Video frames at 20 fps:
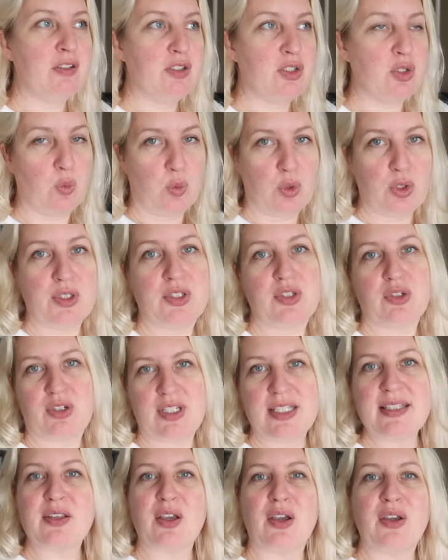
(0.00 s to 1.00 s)
towards
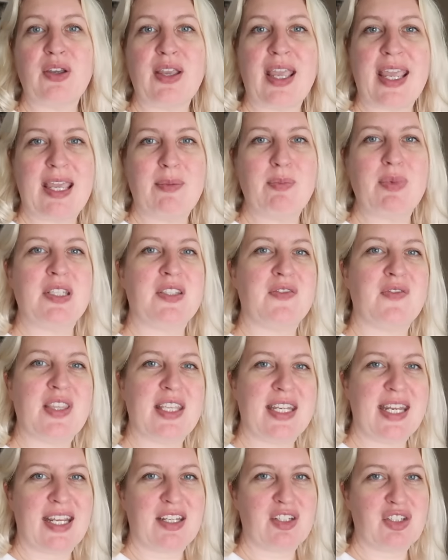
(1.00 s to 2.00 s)
Chrisco hampers for
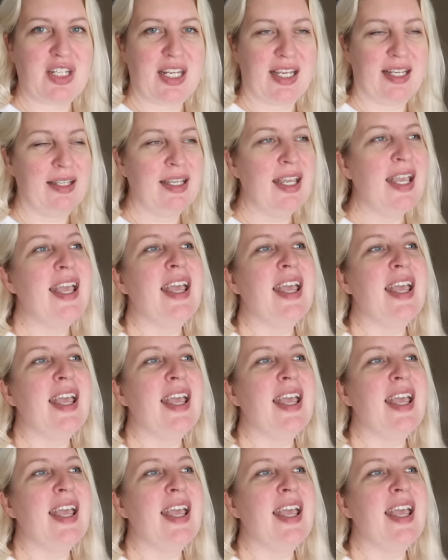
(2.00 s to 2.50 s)
the next year.